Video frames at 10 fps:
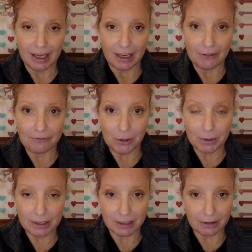and
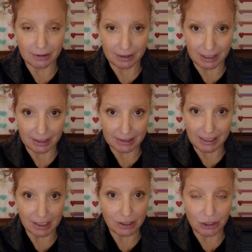focusing on things
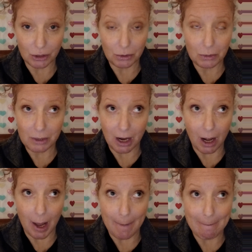that do
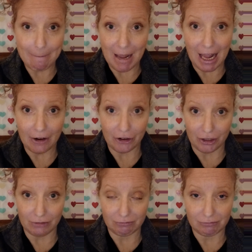not
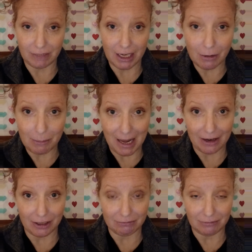matter. They don't
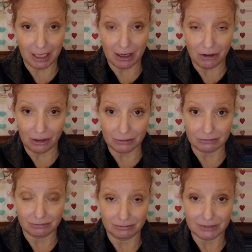matter at all.
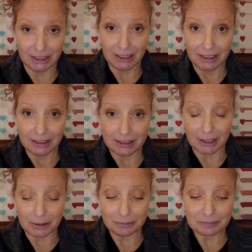
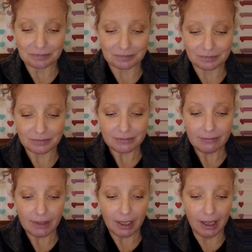So
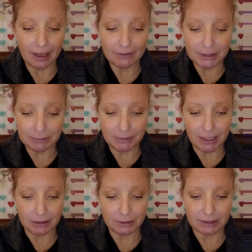I have some
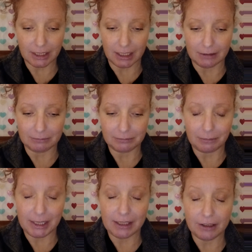notes.
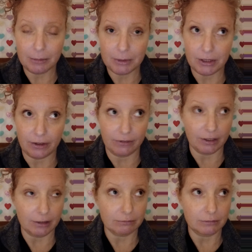Be an
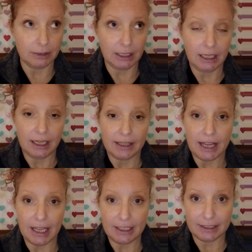observer.
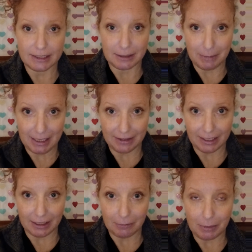That is the main
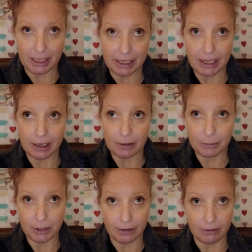thing. Be an
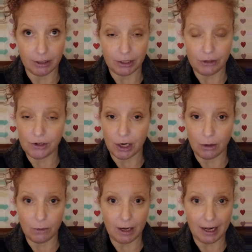observer. You
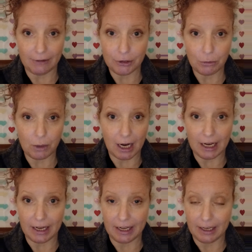don't have to
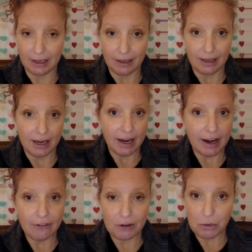ride
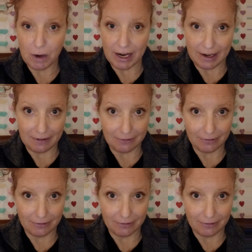every wave